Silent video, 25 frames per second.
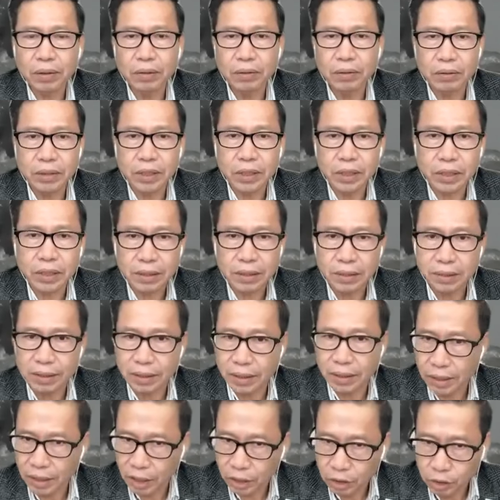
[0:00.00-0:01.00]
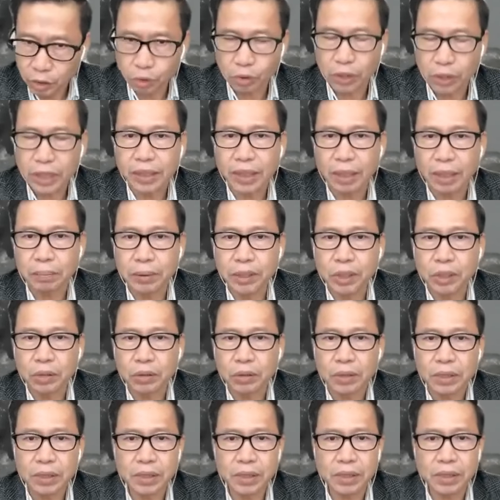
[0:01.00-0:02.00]
which is a great
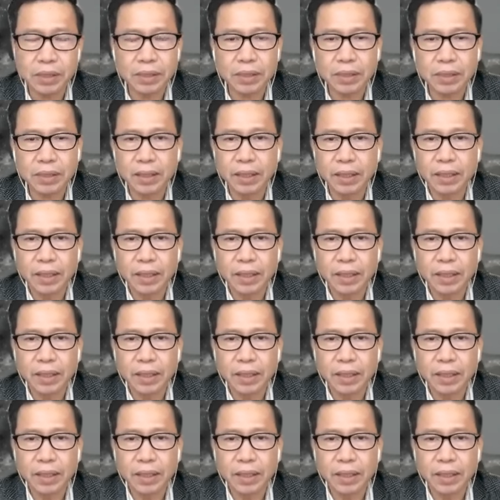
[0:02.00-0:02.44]
opportunities.